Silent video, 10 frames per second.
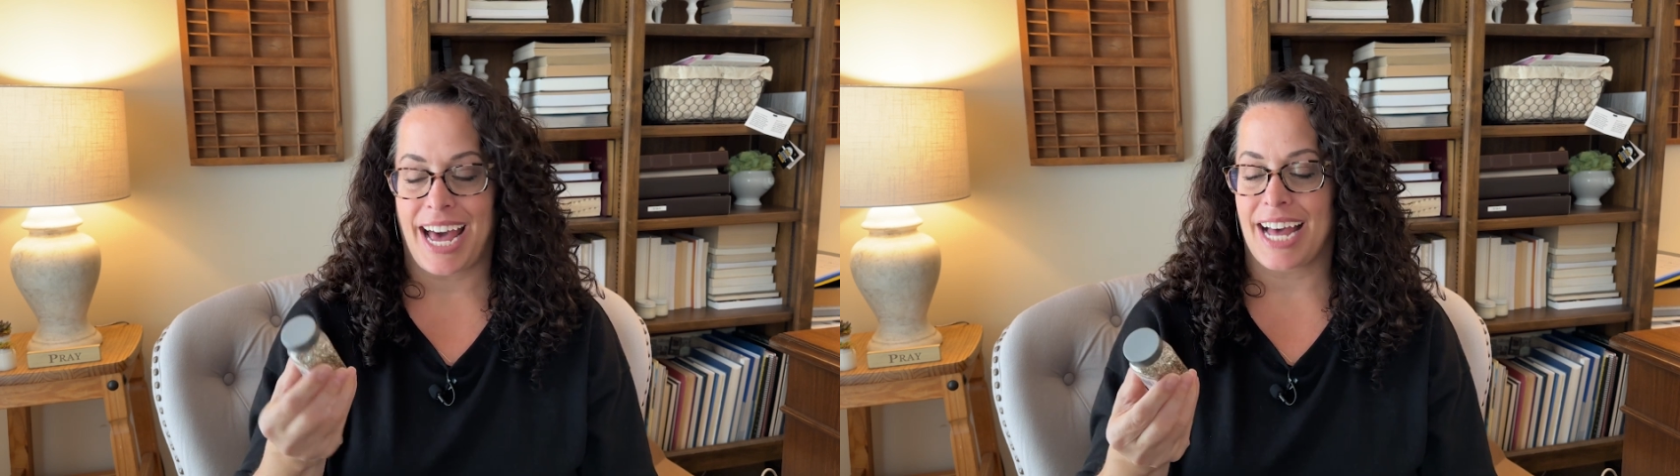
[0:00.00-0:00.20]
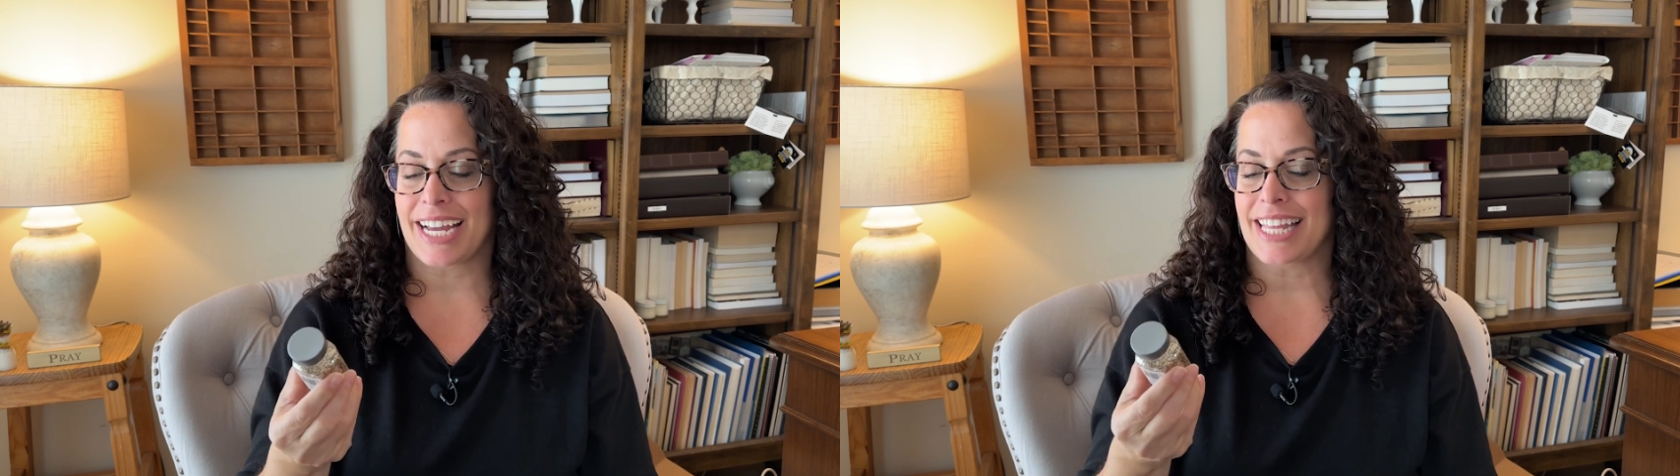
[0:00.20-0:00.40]

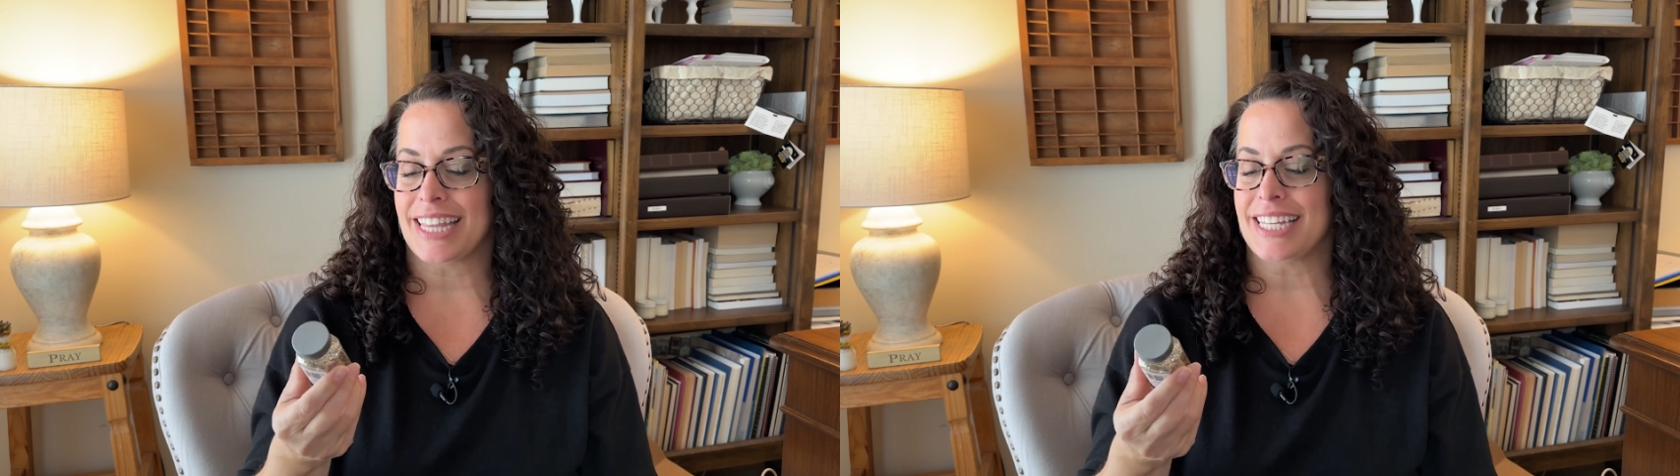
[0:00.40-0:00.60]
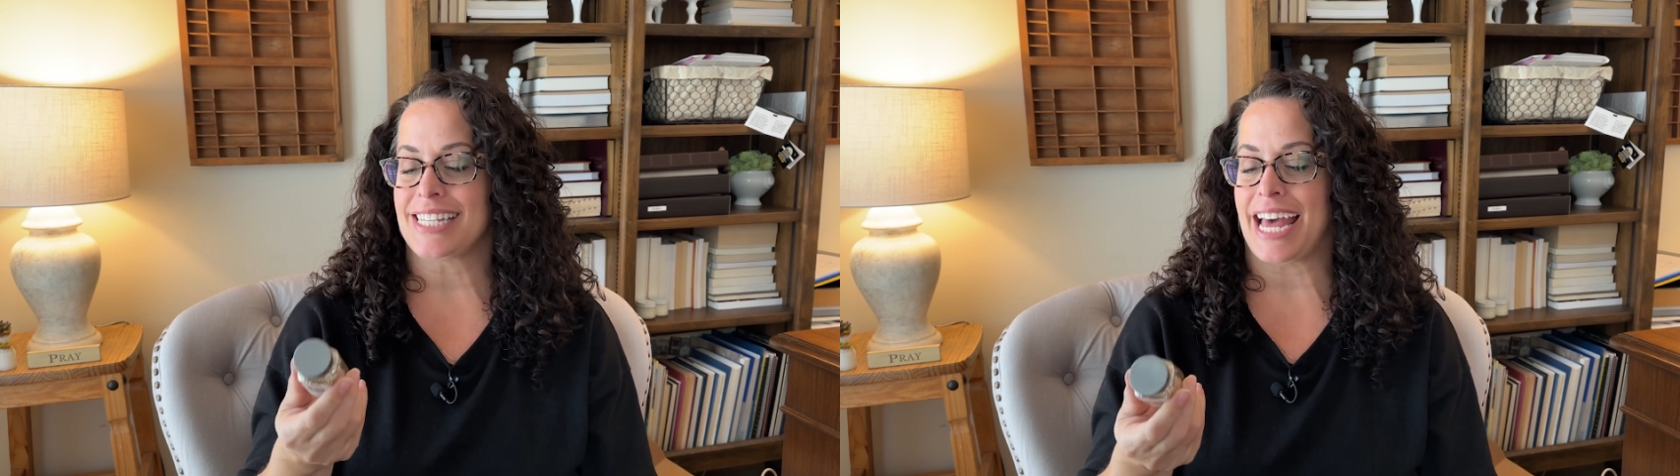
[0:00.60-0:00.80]
I got
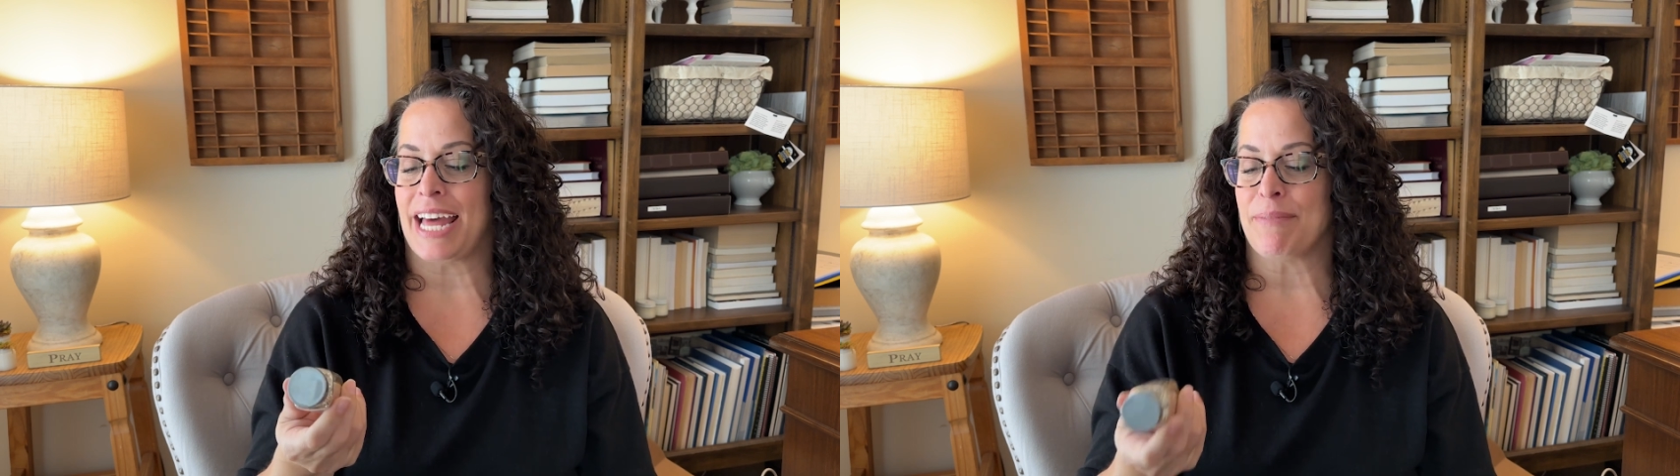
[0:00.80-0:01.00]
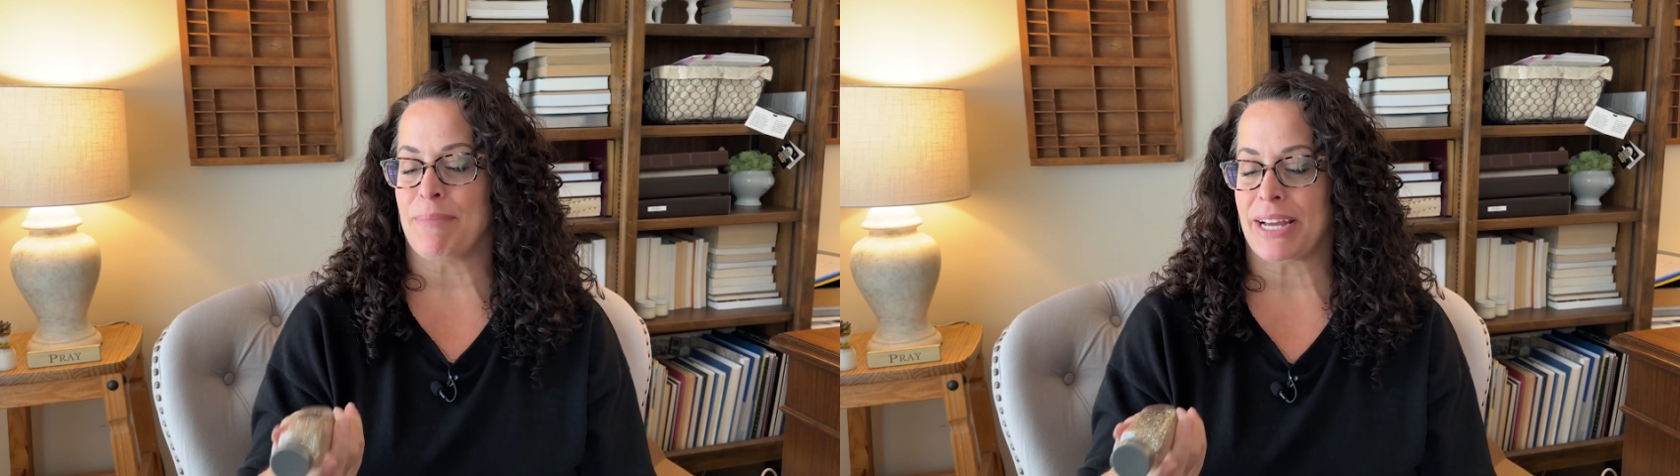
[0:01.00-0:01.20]
this
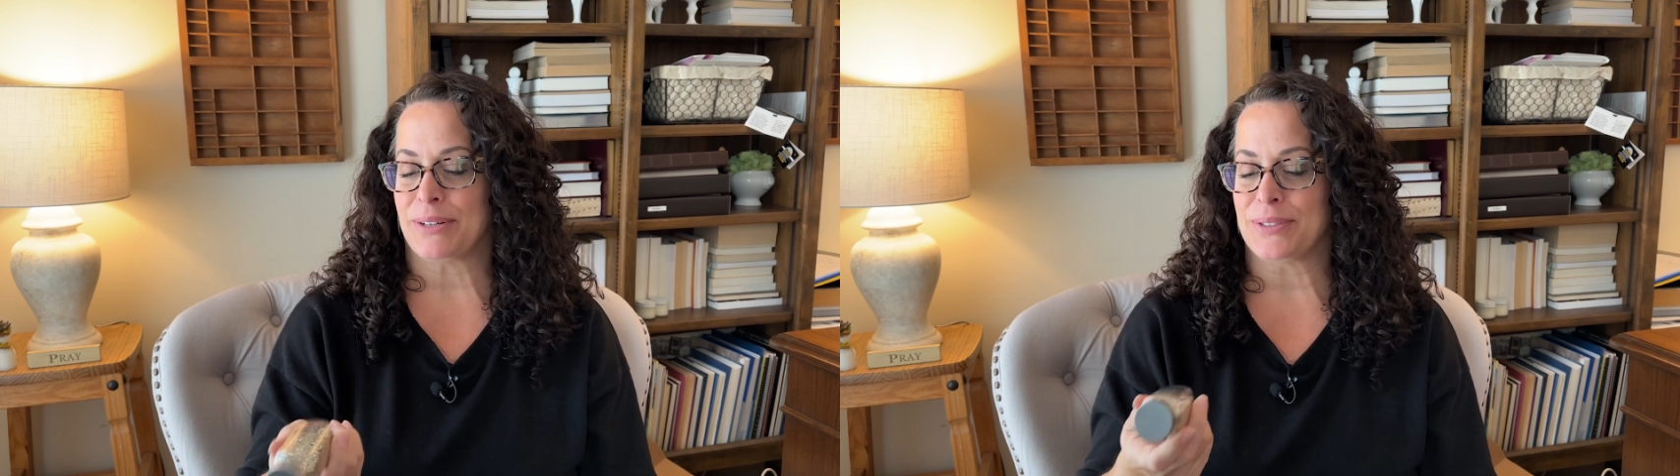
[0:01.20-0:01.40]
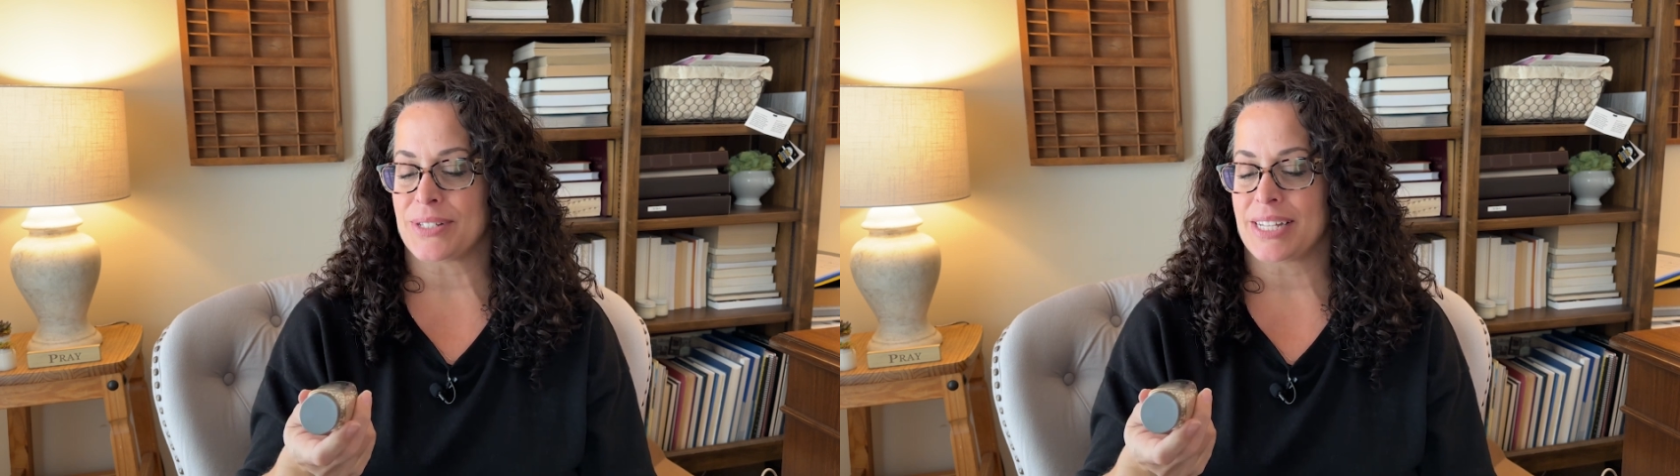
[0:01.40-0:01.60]
at
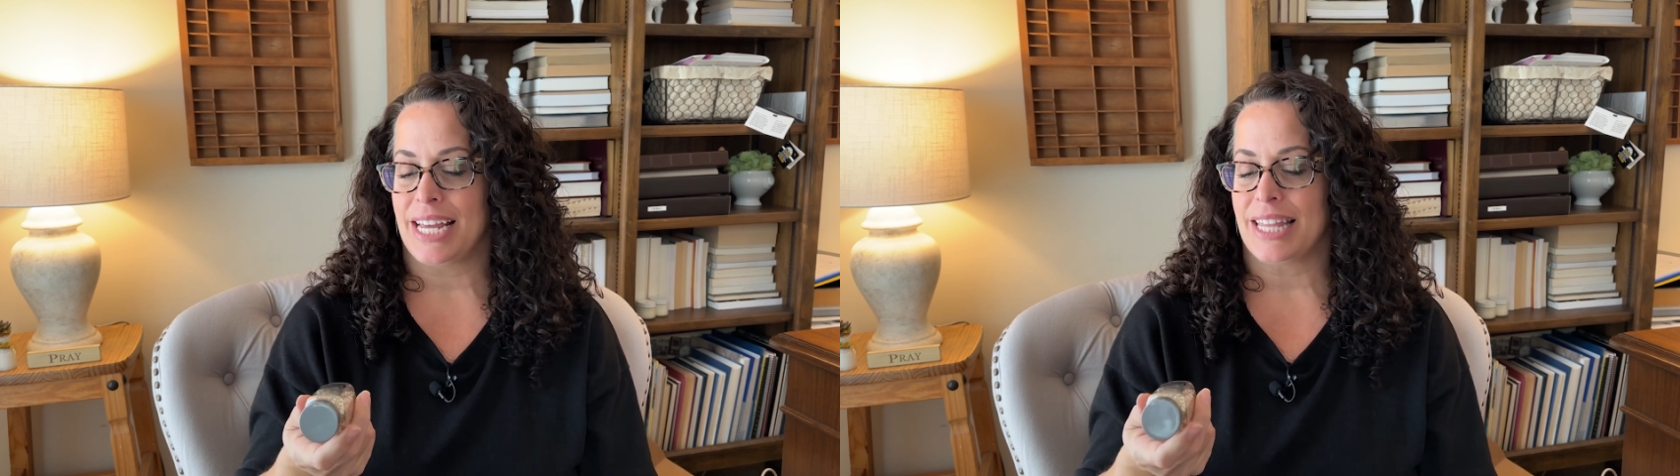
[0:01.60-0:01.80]
Michael's.